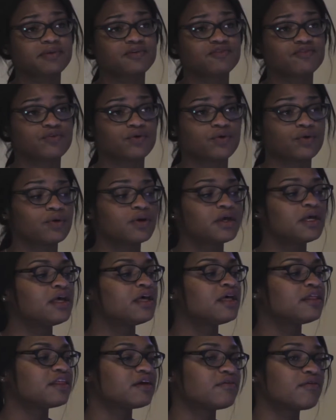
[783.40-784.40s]
before,
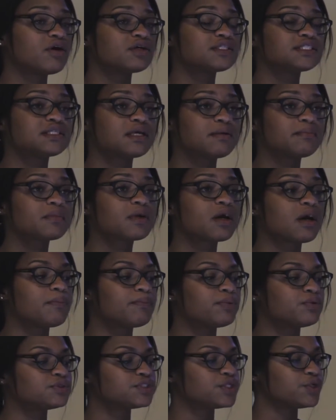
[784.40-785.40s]
there are some
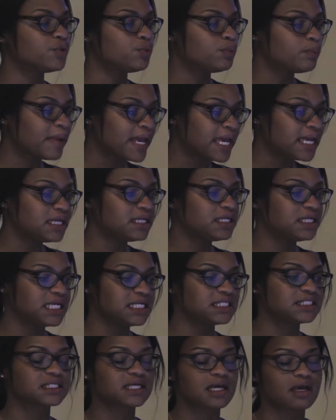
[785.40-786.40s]
couples who may
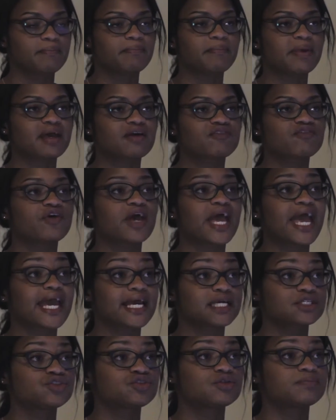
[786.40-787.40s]
need to come back for
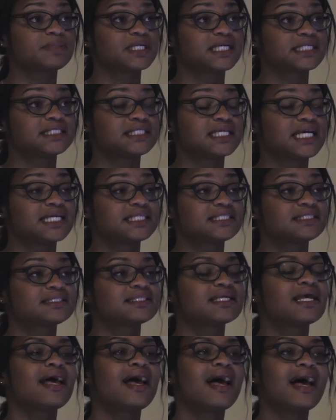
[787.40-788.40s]
extra blood tests
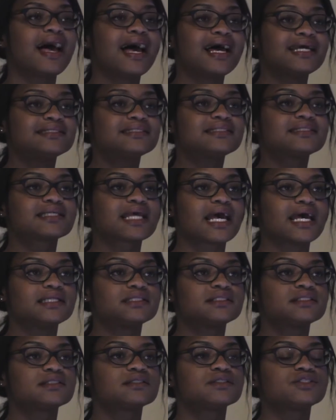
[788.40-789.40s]
and
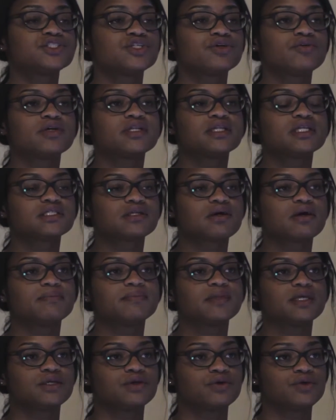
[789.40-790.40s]
scans during the time
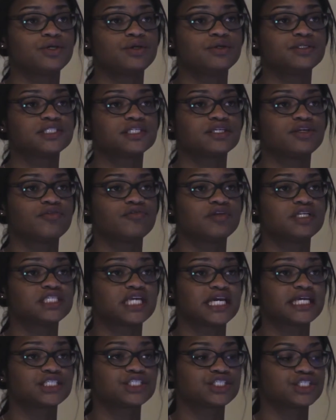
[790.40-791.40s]
that you're using your
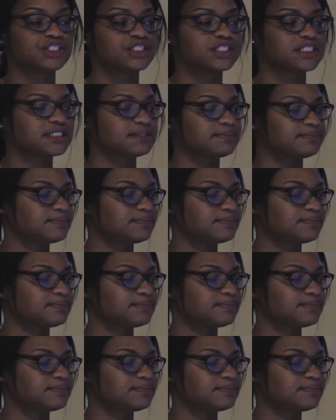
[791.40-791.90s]
injections.